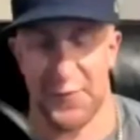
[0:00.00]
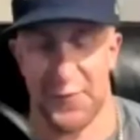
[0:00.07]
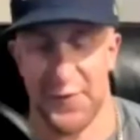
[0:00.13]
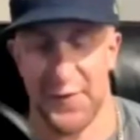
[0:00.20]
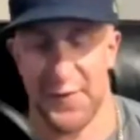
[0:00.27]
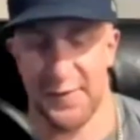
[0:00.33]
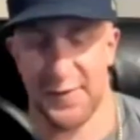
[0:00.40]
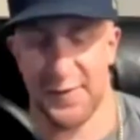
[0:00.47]

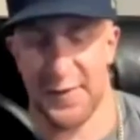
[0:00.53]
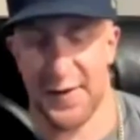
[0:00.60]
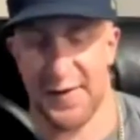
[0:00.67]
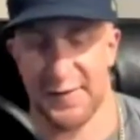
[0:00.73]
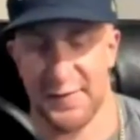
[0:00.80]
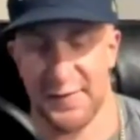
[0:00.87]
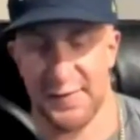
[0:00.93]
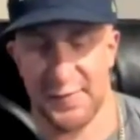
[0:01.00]
important is an
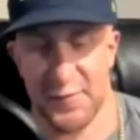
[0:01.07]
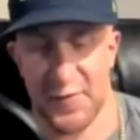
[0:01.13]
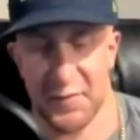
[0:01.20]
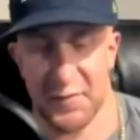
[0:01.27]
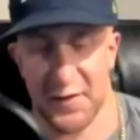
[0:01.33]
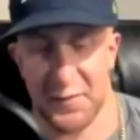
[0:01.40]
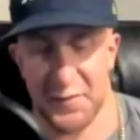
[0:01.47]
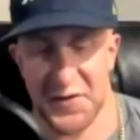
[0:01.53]
athlete's
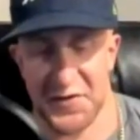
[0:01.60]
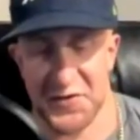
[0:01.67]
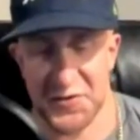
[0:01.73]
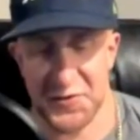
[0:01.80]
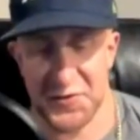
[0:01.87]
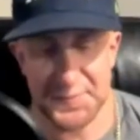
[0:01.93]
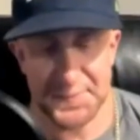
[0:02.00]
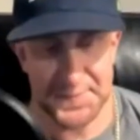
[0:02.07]
public image?